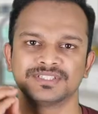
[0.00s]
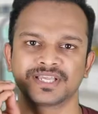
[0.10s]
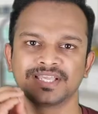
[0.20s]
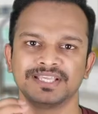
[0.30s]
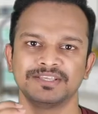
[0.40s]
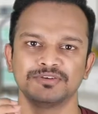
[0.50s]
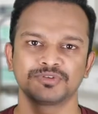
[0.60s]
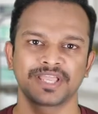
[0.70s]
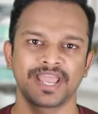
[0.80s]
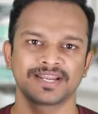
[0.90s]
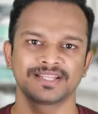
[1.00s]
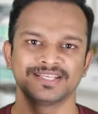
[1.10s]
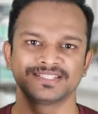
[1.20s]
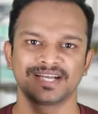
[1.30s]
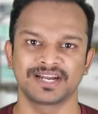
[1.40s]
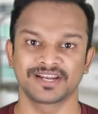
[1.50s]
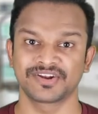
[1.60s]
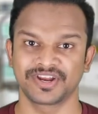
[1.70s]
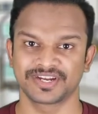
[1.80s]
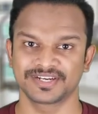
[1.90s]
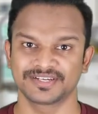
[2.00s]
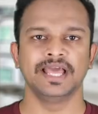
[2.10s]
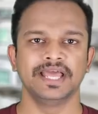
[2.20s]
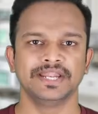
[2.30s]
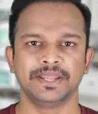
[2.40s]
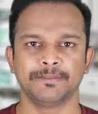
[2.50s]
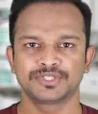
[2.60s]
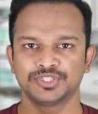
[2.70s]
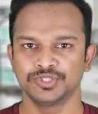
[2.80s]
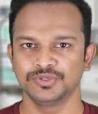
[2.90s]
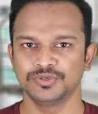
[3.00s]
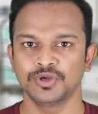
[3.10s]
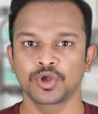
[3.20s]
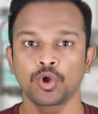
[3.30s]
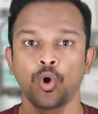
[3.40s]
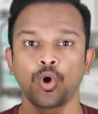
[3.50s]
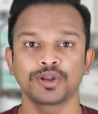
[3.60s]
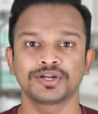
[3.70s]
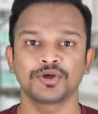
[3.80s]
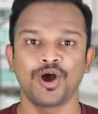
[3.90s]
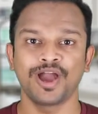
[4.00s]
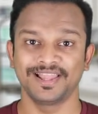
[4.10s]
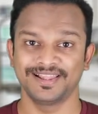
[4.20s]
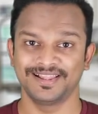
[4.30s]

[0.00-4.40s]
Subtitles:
ghee you get is adulterated. Number 2, coconut oil.